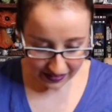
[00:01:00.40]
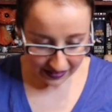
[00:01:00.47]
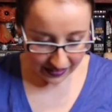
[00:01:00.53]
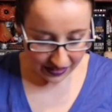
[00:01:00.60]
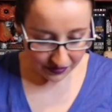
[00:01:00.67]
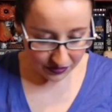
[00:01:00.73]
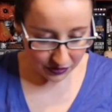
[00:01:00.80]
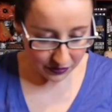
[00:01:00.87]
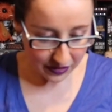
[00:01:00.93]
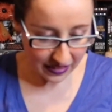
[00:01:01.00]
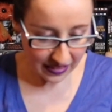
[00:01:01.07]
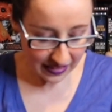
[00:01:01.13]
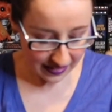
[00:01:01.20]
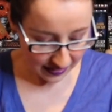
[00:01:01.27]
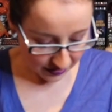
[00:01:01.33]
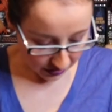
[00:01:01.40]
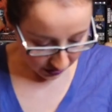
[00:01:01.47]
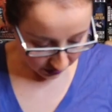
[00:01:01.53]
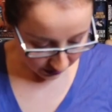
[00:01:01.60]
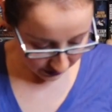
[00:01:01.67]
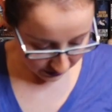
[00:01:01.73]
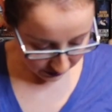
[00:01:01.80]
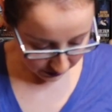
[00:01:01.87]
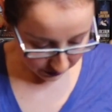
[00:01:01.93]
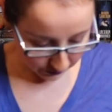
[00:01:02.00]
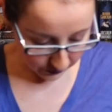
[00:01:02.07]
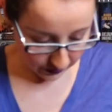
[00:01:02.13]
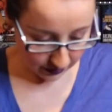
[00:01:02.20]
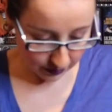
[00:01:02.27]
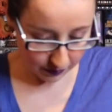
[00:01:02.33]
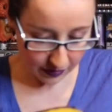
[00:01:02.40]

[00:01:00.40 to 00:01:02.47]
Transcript: They have little keys and hearts all over them.